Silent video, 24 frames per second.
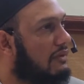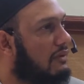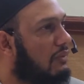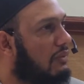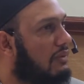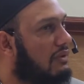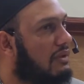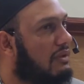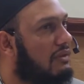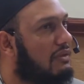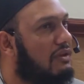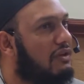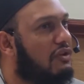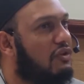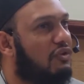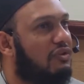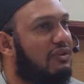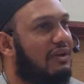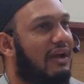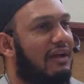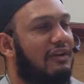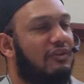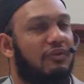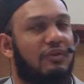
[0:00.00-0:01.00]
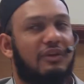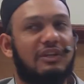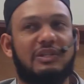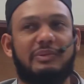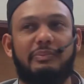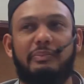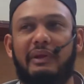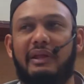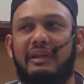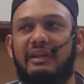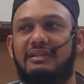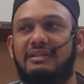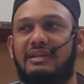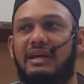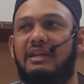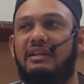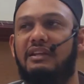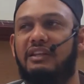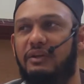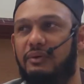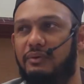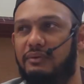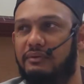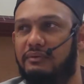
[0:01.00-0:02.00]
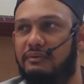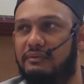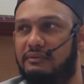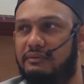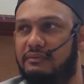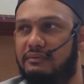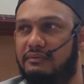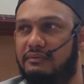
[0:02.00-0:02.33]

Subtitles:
When the thing you're trying to explain is unknown.